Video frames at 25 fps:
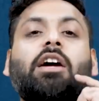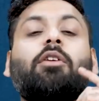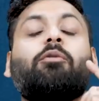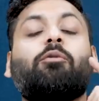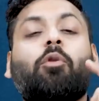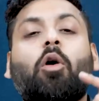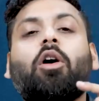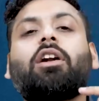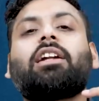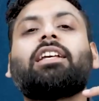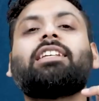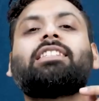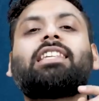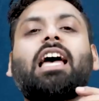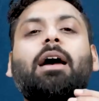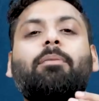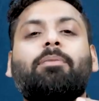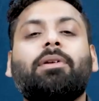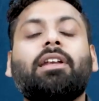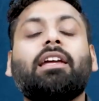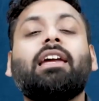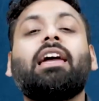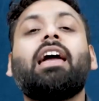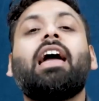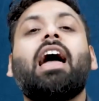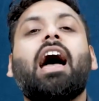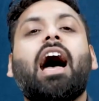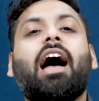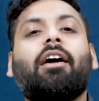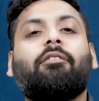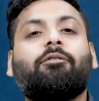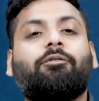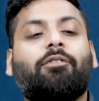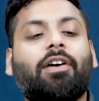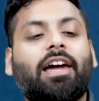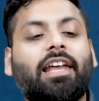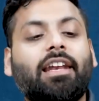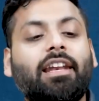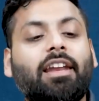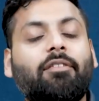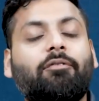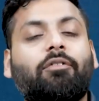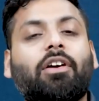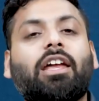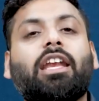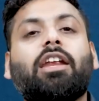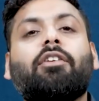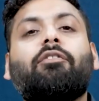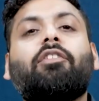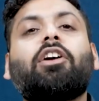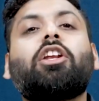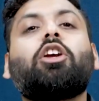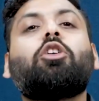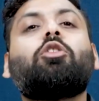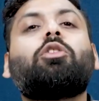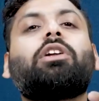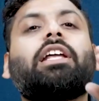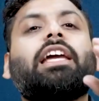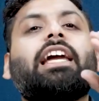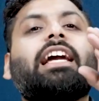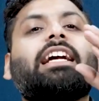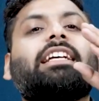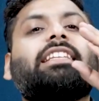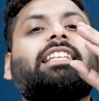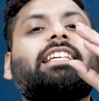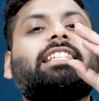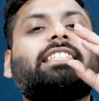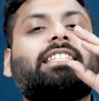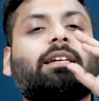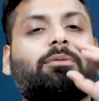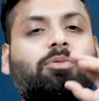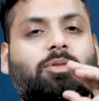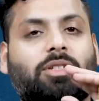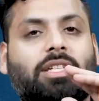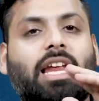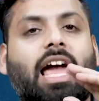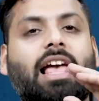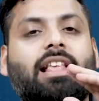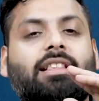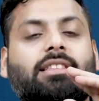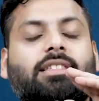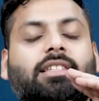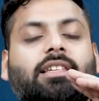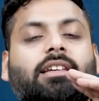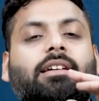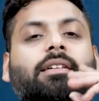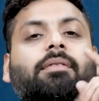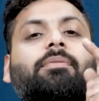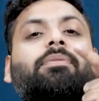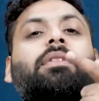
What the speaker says: what is happening whenever you take the substance,